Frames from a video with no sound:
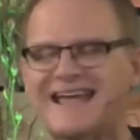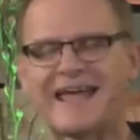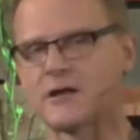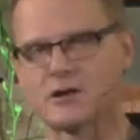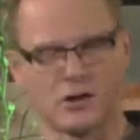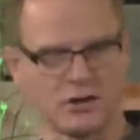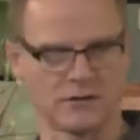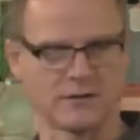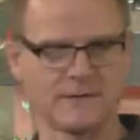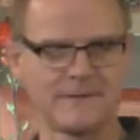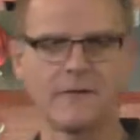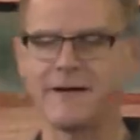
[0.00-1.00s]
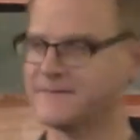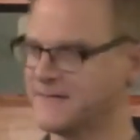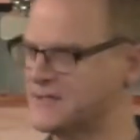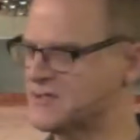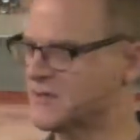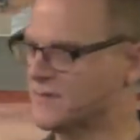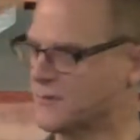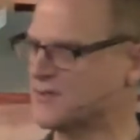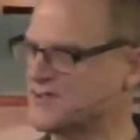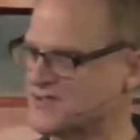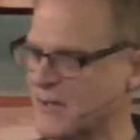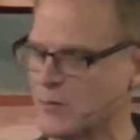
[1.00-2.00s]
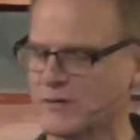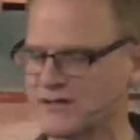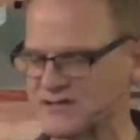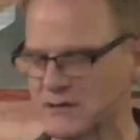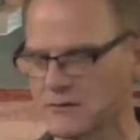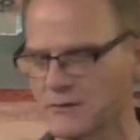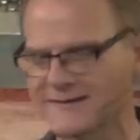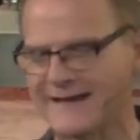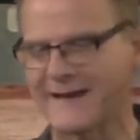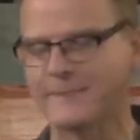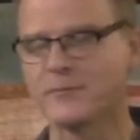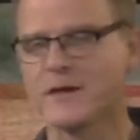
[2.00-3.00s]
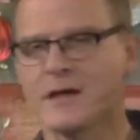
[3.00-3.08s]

anger. All right, these are the verses I want us to look at,